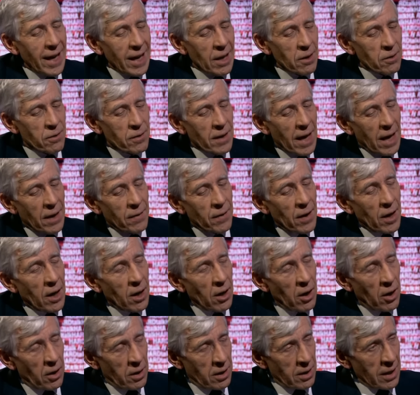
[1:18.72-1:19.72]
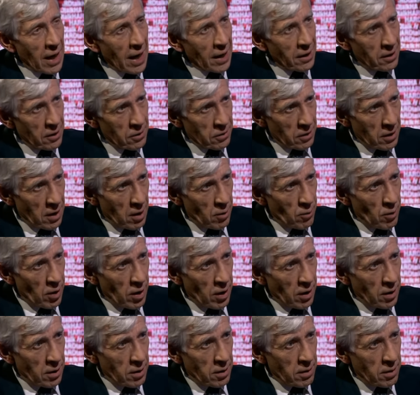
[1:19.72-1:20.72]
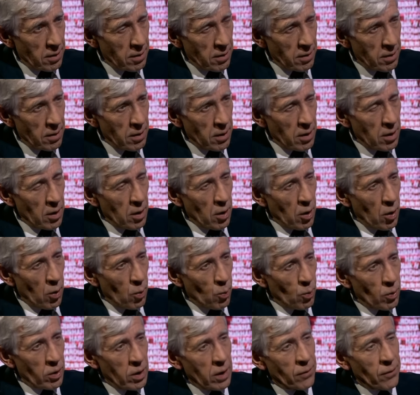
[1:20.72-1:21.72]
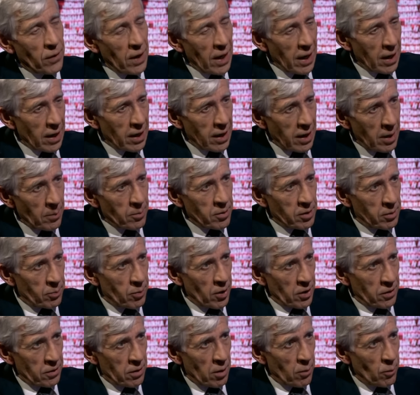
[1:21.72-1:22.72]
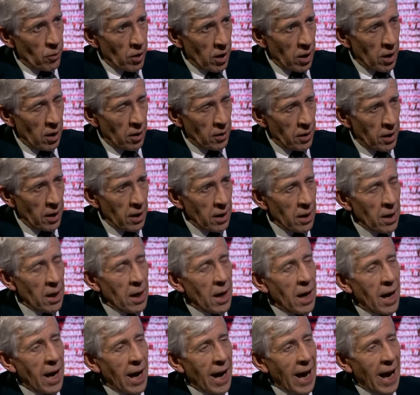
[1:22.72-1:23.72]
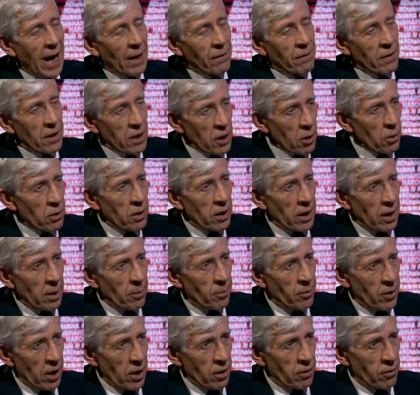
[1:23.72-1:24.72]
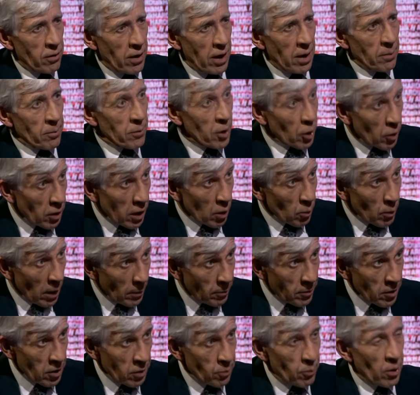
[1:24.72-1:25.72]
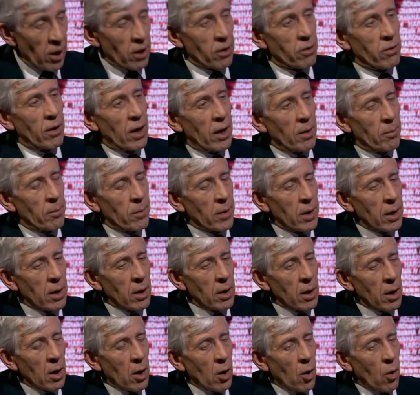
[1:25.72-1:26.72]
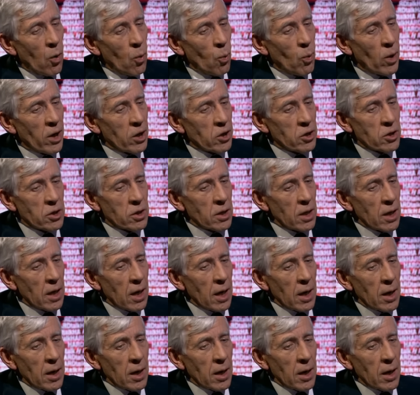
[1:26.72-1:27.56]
is that the hardliners in Iran would have eclipsed President Rouhani, and the nuclear program, nuclear weapons program, which